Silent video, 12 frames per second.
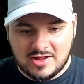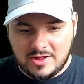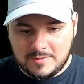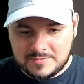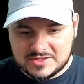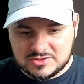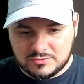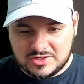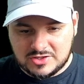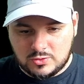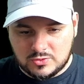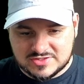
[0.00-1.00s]
That's a really
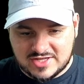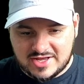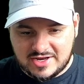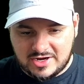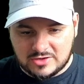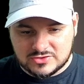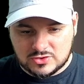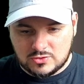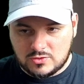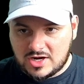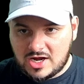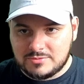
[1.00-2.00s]
cool set. It
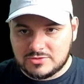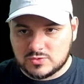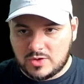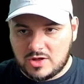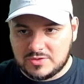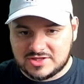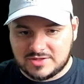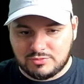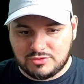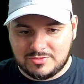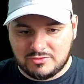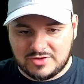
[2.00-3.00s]
also combos well with the
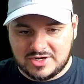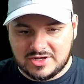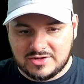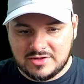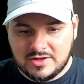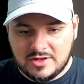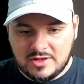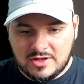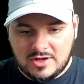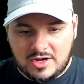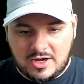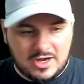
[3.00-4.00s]
Primarina.
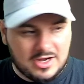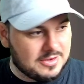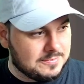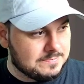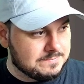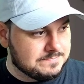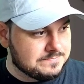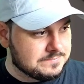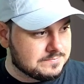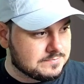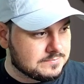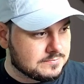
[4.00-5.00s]
And
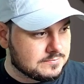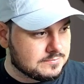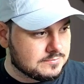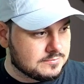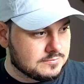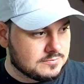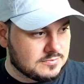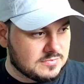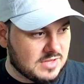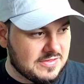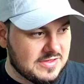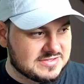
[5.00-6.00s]

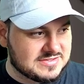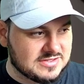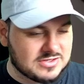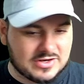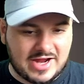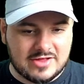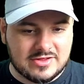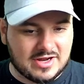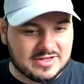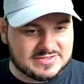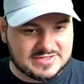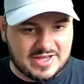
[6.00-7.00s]
this
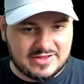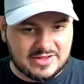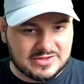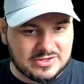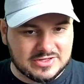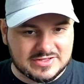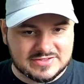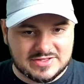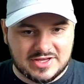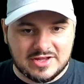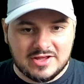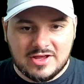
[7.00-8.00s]
Archaludon set, like, look at this
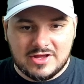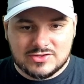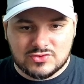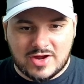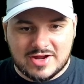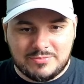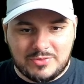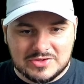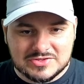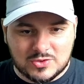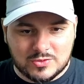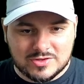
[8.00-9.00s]
thing. Dragon
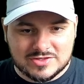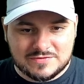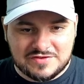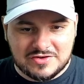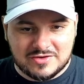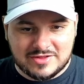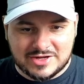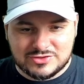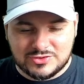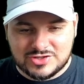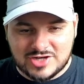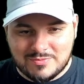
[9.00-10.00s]
Pulse, Aura Sphere,
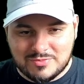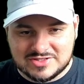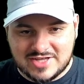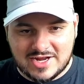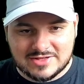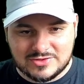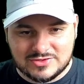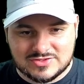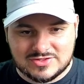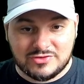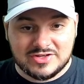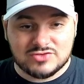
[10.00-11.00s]
Electroshot, Protect.
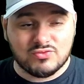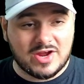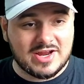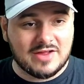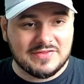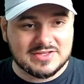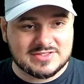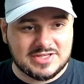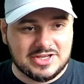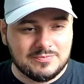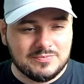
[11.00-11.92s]
There is Rain on this team.